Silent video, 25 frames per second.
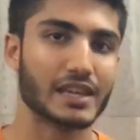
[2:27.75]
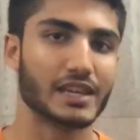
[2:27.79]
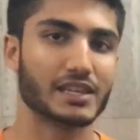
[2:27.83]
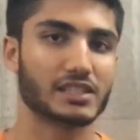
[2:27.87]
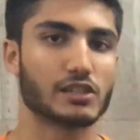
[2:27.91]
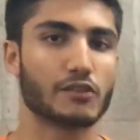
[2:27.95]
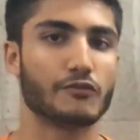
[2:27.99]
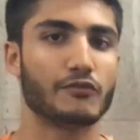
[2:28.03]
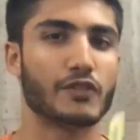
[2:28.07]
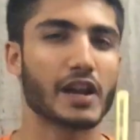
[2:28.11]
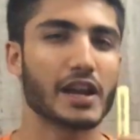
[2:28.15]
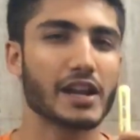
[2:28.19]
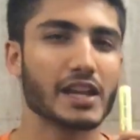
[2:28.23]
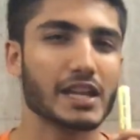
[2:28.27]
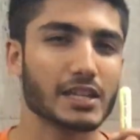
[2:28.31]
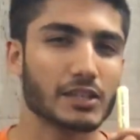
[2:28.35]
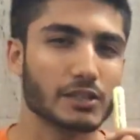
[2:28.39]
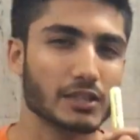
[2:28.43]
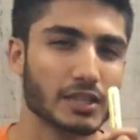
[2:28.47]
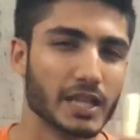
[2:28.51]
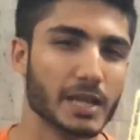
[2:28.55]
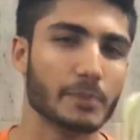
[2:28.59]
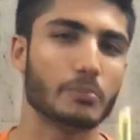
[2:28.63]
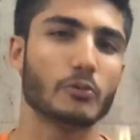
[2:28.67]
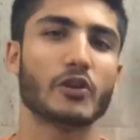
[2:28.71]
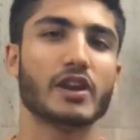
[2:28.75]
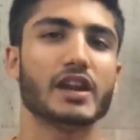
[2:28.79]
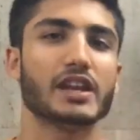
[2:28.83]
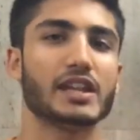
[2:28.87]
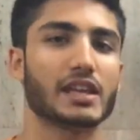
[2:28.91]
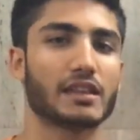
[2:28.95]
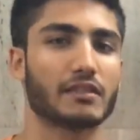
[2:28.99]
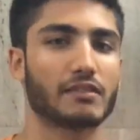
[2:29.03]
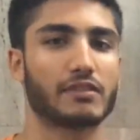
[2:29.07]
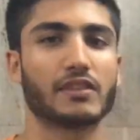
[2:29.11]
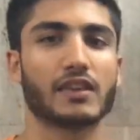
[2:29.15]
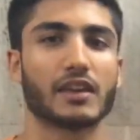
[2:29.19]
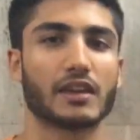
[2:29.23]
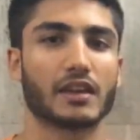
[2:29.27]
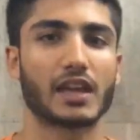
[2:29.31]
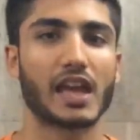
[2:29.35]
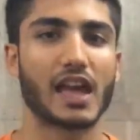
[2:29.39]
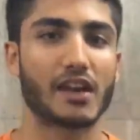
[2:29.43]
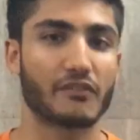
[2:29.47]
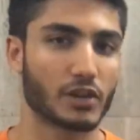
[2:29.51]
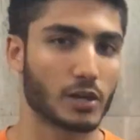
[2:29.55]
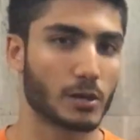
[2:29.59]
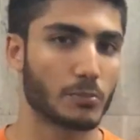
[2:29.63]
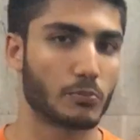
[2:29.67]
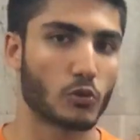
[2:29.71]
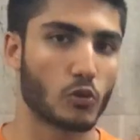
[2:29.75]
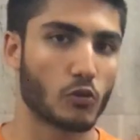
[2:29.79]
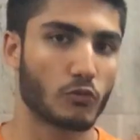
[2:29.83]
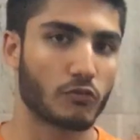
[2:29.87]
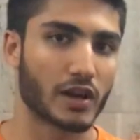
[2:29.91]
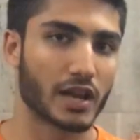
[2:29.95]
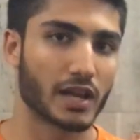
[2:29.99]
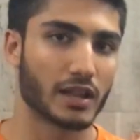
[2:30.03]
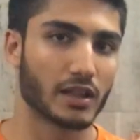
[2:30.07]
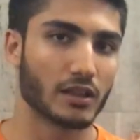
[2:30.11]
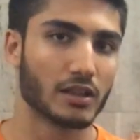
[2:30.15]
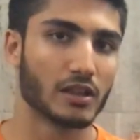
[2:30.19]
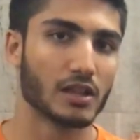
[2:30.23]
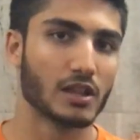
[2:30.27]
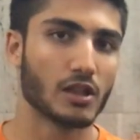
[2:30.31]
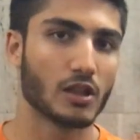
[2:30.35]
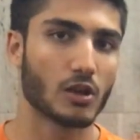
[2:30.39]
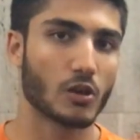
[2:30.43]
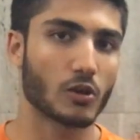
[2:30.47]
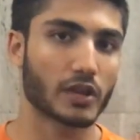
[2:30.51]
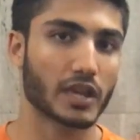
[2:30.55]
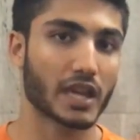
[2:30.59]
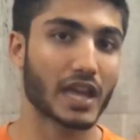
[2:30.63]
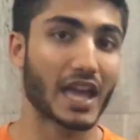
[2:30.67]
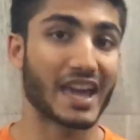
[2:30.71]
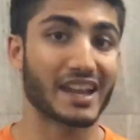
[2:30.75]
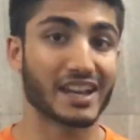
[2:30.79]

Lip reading: It's a very liberating thing, having a profile, okay?